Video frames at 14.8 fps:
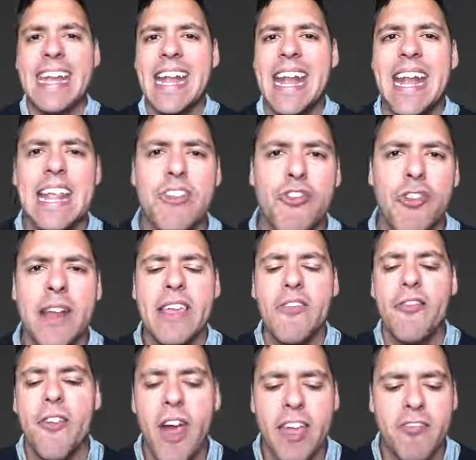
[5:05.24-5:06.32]
in literally
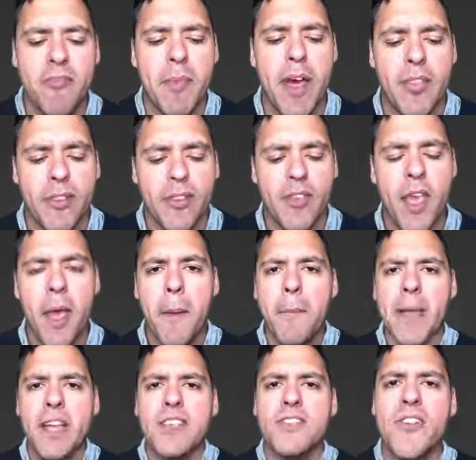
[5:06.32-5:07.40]
five months
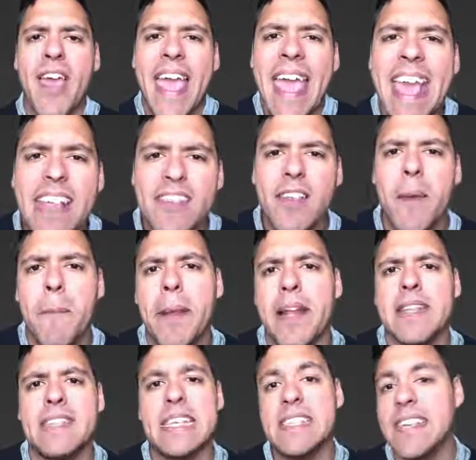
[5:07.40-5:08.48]
because of his
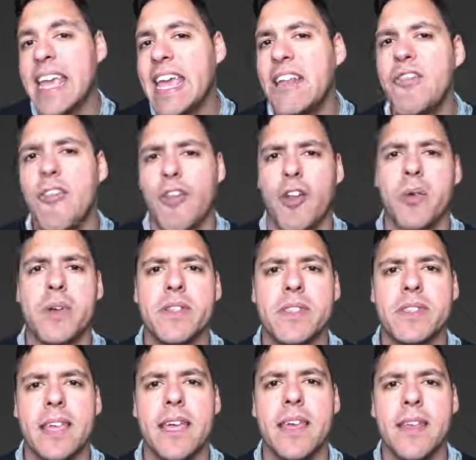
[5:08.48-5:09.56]
ability to
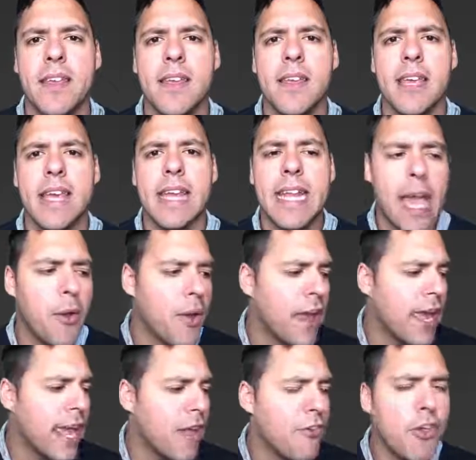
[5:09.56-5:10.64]
influence it. Now,
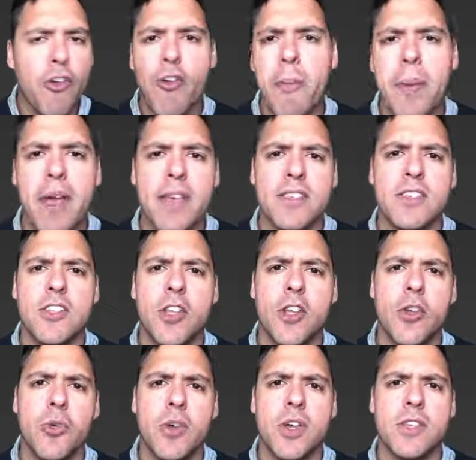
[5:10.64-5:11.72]
if you're a person
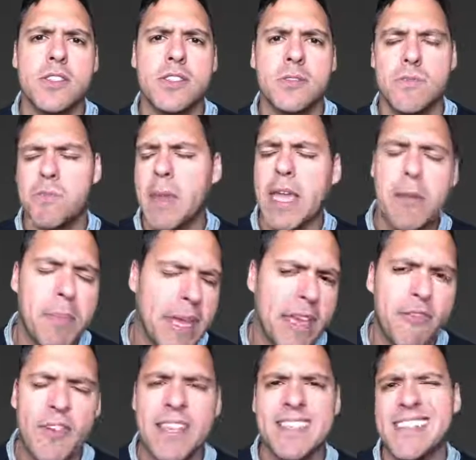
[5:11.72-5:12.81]
who has maybe
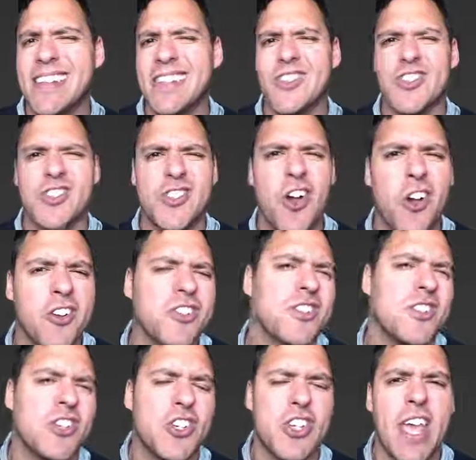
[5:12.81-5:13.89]
invested in stocks
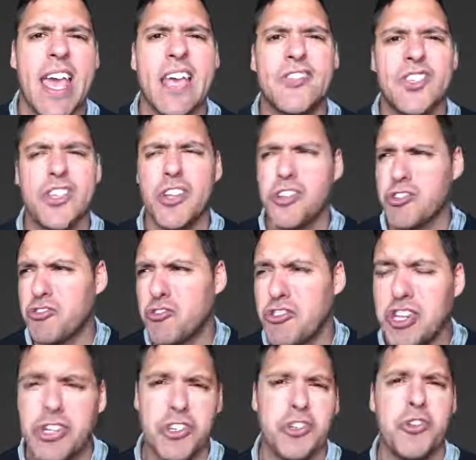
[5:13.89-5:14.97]
and shares, you know, the
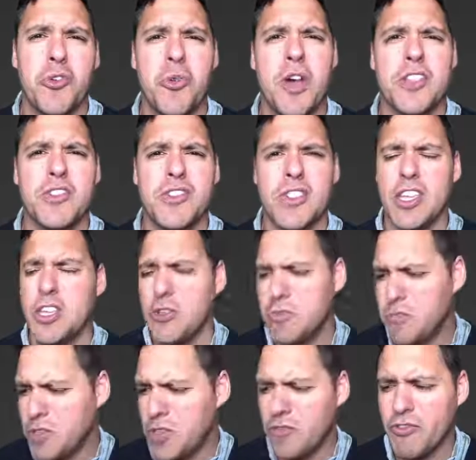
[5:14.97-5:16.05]
traditional ones that
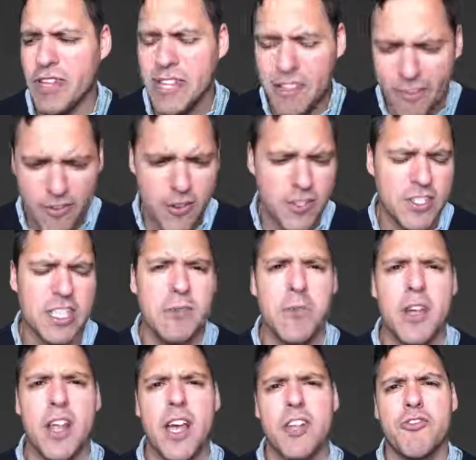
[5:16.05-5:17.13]
you, you read FTSE
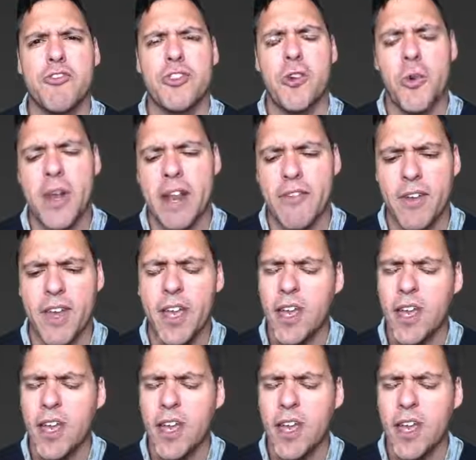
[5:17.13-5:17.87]
100 or whatever,